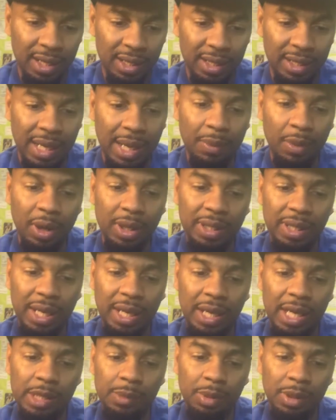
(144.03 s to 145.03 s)
Jay
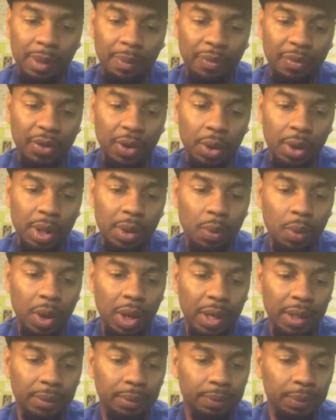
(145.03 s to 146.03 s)
Martinez put up
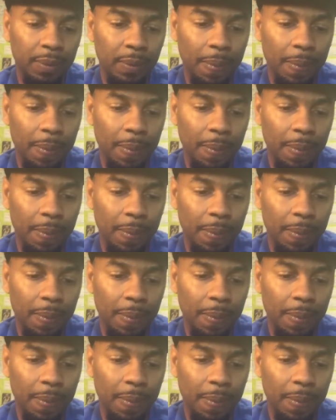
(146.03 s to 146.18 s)
31.